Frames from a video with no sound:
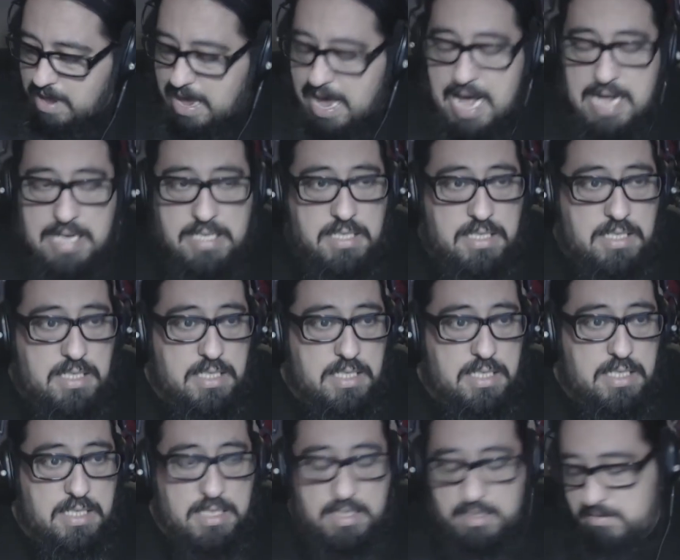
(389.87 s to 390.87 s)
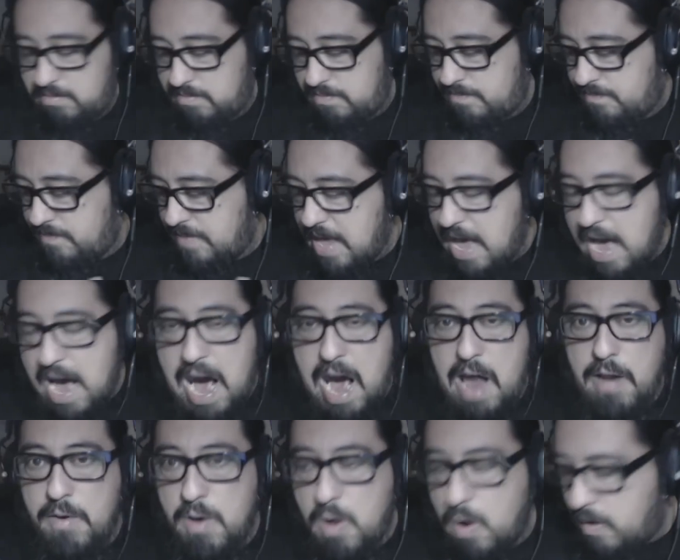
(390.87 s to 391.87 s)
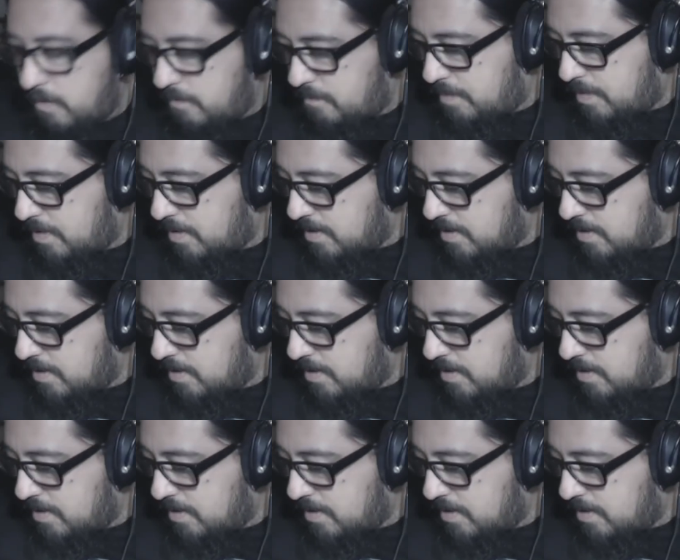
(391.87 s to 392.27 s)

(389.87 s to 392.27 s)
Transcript: And I don't know.